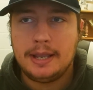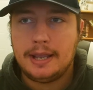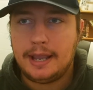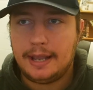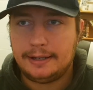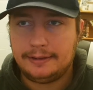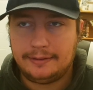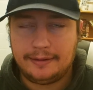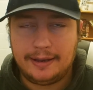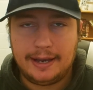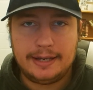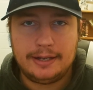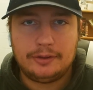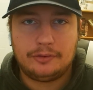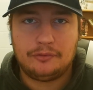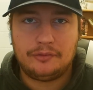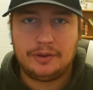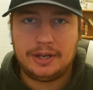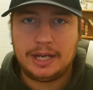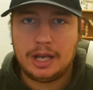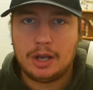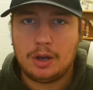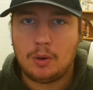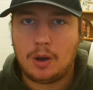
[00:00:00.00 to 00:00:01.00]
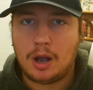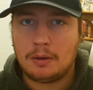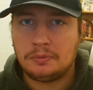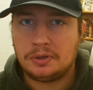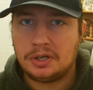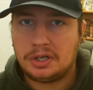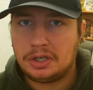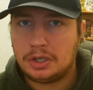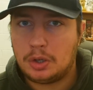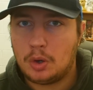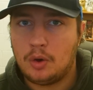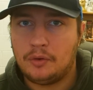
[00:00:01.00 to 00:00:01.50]
In today's video, I'm going
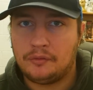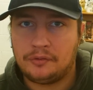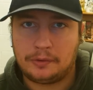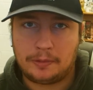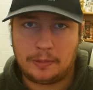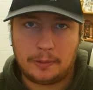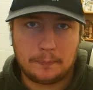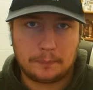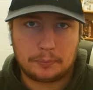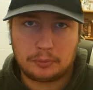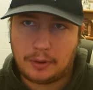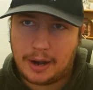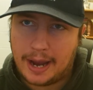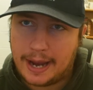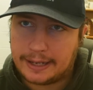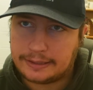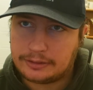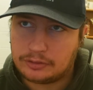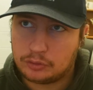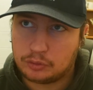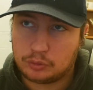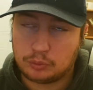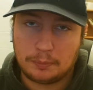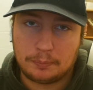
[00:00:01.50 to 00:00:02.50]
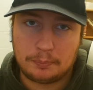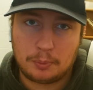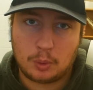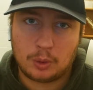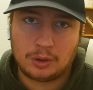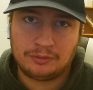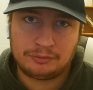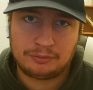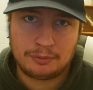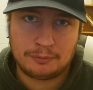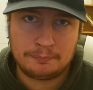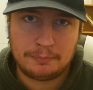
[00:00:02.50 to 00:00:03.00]
to go over the practice
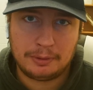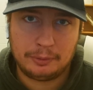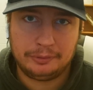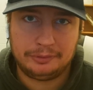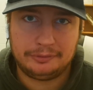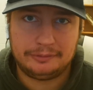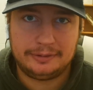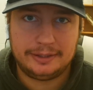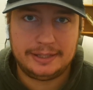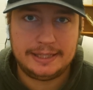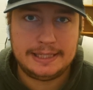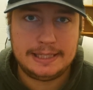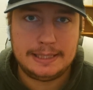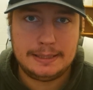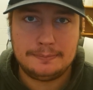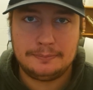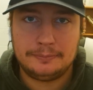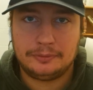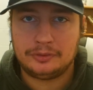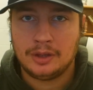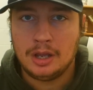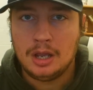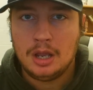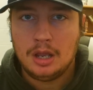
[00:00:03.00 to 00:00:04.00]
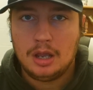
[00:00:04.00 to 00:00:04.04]
report for both teams.